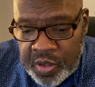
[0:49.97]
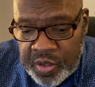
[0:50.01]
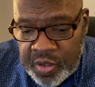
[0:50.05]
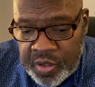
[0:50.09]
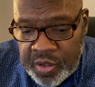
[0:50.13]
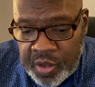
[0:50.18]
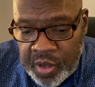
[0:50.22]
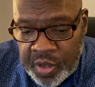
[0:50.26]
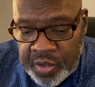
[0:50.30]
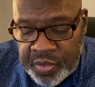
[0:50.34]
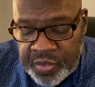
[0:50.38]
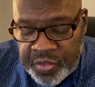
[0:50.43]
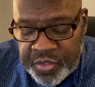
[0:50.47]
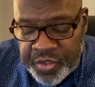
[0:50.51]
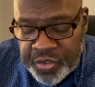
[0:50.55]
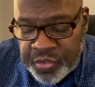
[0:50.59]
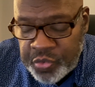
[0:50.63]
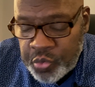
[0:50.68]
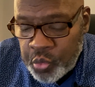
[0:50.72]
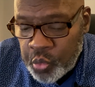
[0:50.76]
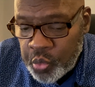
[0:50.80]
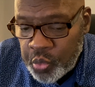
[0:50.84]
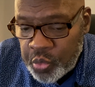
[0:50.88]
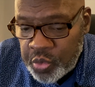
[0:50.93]
Uh, this
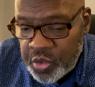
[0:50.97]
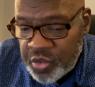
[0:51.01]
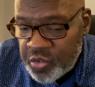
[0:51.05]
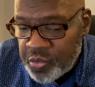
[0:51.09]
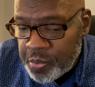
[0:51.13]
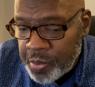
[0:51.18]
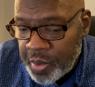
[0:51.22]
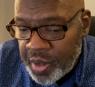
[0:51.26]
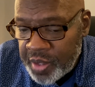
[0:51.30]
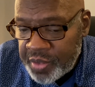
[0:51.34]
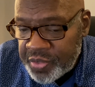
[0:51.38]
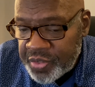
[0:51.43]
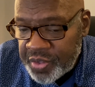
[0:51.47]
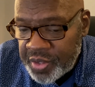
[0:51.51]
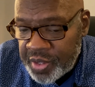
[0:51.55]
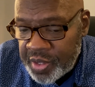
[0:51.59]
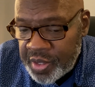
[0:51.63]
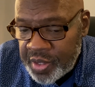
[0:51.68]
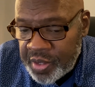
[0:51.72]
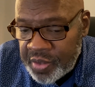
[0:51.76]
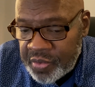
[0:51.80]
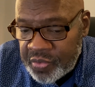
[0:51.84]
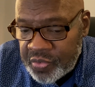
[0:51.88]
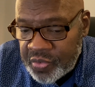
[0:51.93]
this month
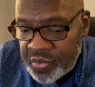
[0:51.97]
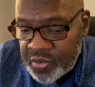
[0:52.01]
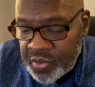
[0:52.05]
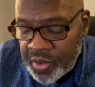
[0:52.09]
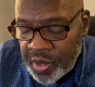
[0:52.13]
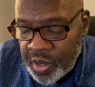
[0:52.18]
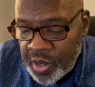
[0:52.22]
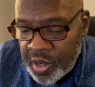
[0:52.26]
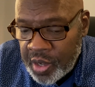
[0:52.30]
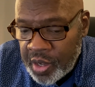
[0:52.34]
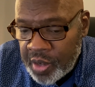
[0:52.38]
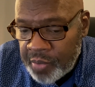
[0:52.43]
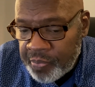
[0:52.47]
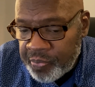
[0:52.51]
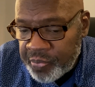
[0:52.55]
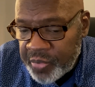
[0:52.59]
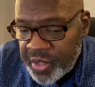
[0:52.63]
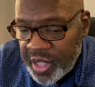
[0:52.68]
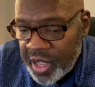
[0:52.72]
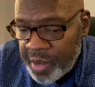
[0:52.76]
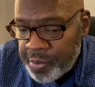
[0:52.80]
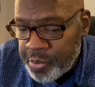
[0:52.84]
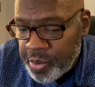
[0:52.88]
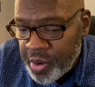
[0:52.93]
is uh,
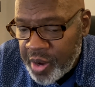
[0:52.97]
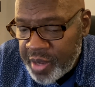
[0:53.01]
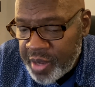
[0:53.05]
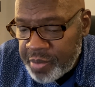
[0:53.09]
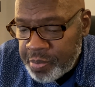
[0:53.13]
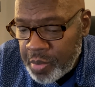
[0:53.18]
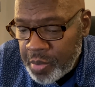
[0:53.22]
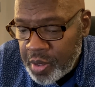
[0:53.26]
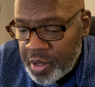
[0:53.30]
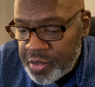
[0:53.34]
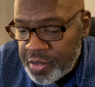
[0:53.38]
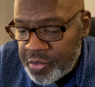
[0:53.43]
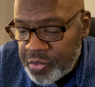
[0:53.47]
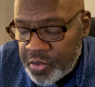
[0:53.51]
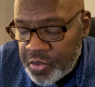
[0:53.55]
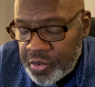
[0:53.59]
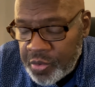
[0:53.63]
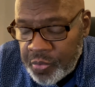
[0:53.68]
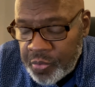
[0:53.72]
Gay Pride Month.